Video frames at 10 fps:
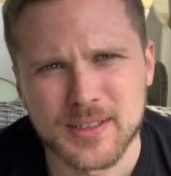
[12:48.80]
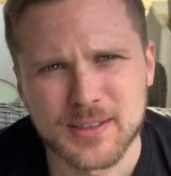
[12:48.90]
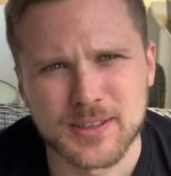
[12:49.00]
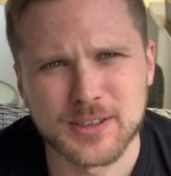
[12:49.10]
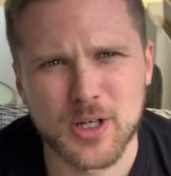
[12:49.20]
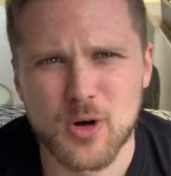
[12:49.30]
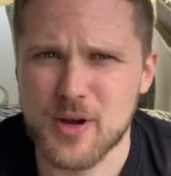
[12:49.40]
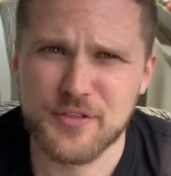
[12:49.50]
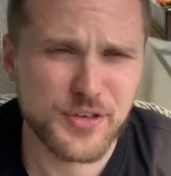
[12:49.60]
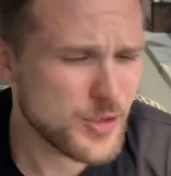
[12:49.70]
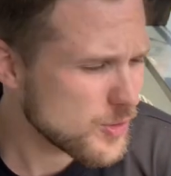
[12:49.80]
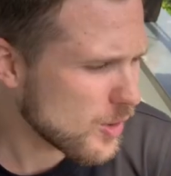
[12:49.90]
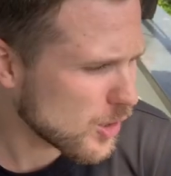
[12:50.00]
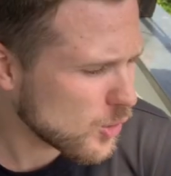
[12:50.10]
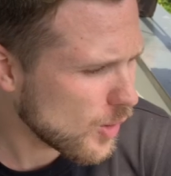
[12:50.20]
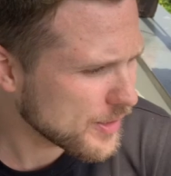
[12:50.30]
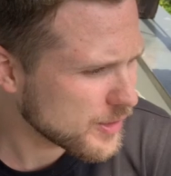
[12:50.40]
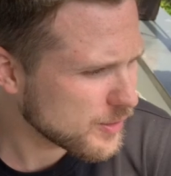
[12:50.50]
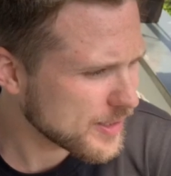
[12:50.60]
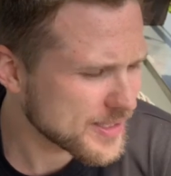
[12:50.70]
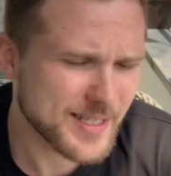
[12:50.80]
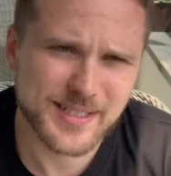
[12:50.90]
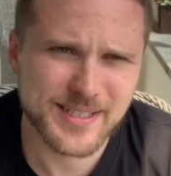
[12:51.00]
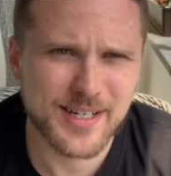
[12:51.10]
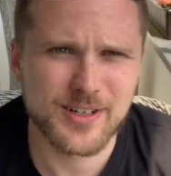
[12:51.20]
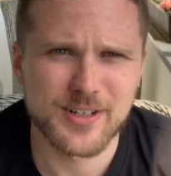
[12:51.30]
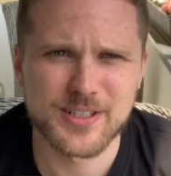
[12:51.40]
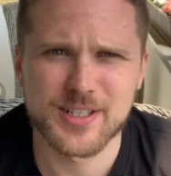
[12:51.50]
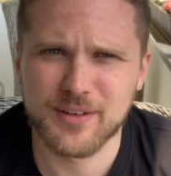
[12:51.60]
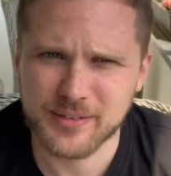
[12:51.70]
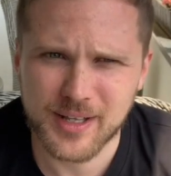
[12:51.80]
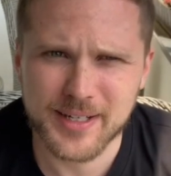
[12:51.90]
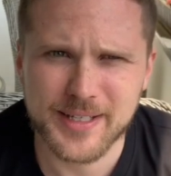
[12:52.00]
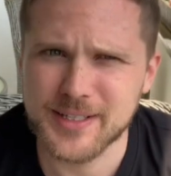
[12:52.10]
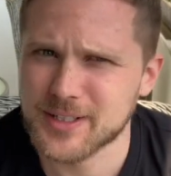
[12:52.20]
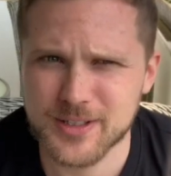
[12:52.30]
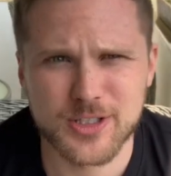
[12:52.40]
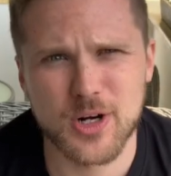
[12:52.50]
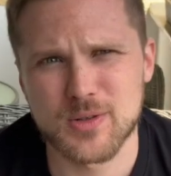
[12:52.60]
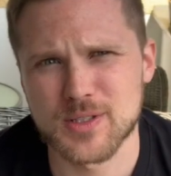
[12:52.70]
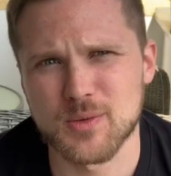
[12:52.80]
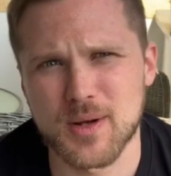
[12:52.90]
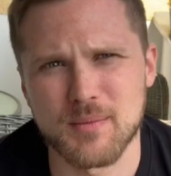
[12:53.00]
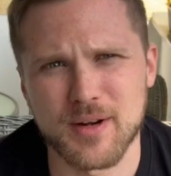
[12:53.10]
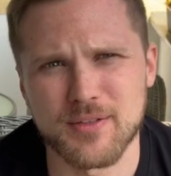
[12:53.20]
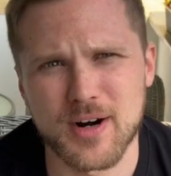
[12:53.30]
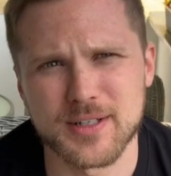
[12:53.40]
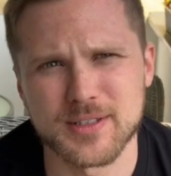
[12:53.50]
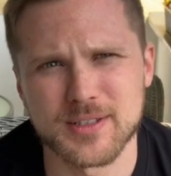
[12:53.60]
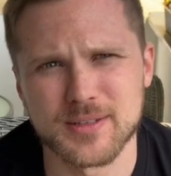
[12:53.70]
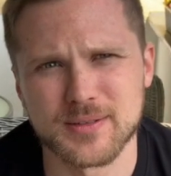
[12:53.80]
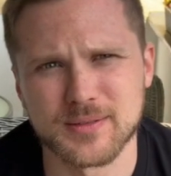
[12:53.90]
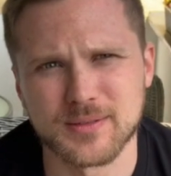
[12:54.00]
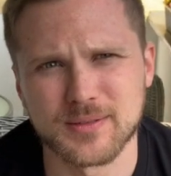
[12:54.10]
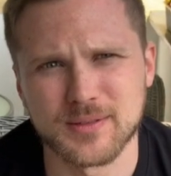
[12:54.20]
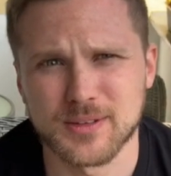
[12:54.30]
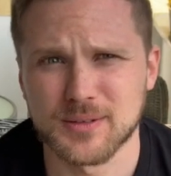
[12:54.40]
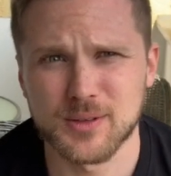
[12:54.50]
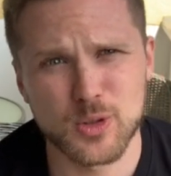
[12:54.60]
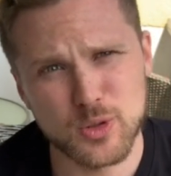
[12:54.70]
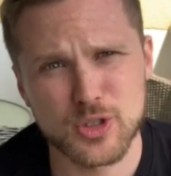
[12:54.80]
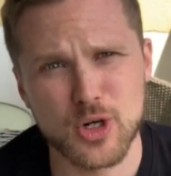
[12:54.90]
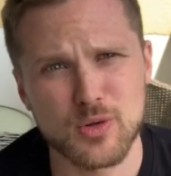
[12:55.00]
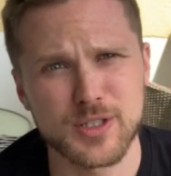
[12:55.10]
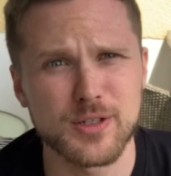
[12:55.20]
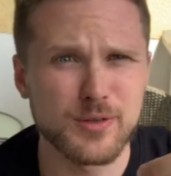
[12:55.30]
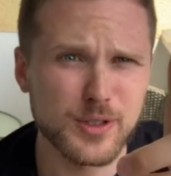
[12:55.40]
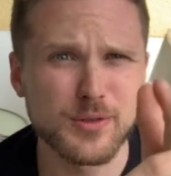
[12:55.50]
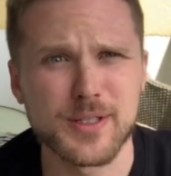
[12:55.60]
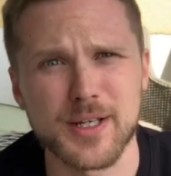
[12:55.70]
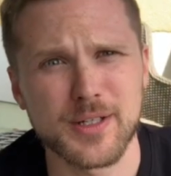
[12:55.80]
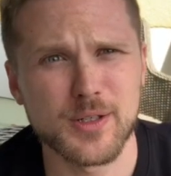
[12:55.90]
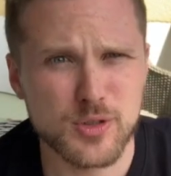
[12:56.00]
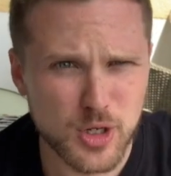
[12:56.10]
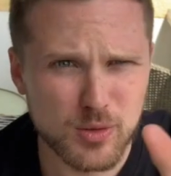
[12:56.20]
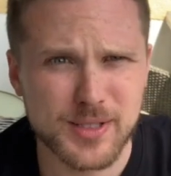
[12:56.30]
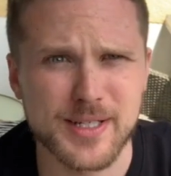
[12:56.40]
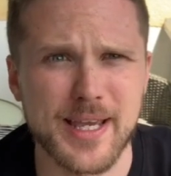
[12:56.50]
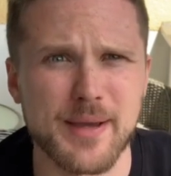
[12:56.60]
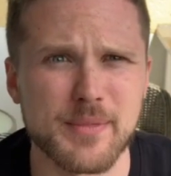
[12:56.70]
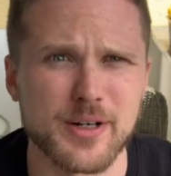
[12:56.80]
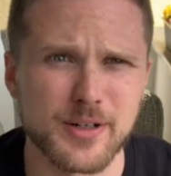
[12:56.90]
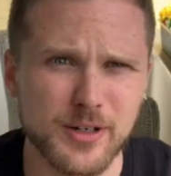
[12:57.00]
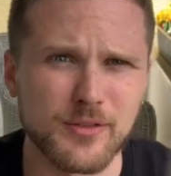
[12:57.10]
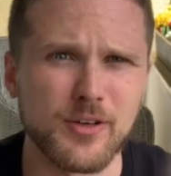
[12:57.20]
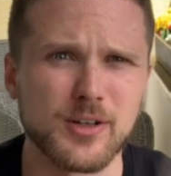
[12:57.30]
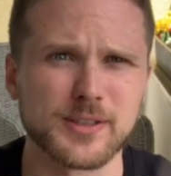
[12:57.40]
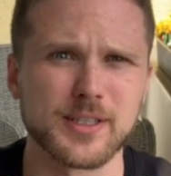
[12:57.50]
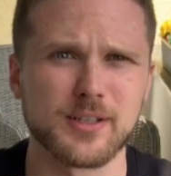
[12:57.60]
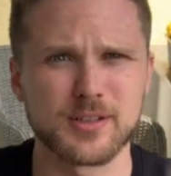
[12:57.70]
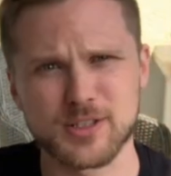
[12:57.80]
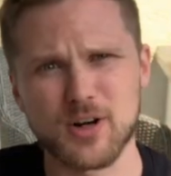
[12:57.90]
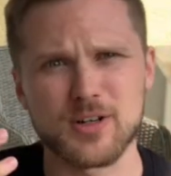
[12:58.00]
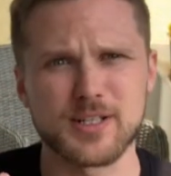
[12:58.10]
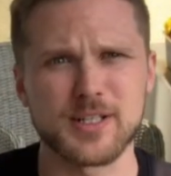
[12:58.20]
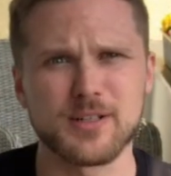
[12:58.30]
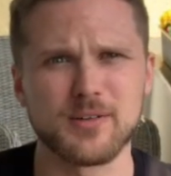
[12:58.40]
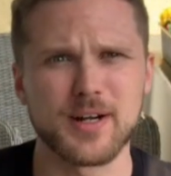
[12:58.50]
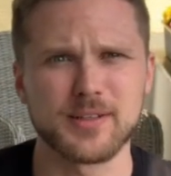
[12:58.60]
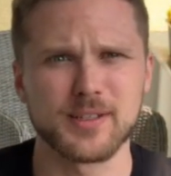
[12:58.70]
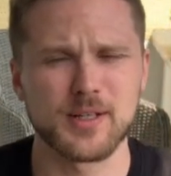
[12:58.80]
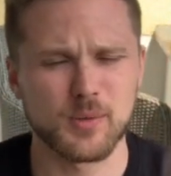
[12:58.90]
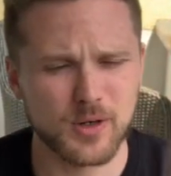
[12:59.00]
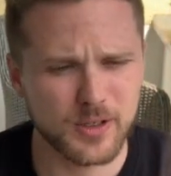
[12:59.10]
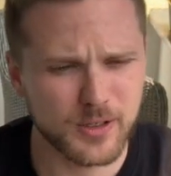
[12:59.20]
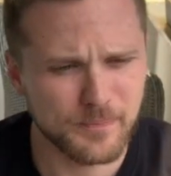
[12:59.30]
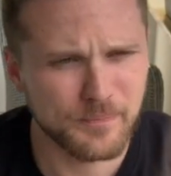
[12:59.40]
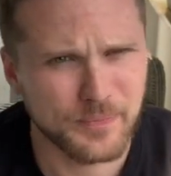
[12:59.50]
So if you are going through this, consider yourself lucky. You're a chosen one, my friends. Who chose you? You did. You chose to came here. You're a volunteer, star seed, right? Light worker.